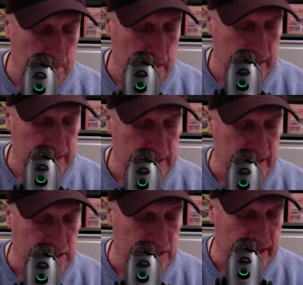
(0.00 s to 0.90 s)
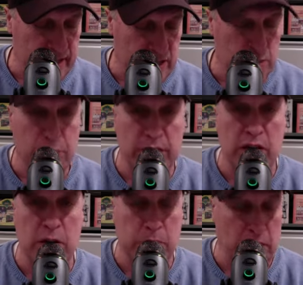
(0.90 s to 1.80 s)
he sounds like he's a pretty
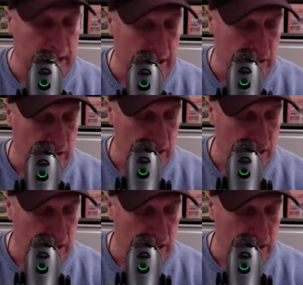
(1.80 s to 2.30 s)
good player.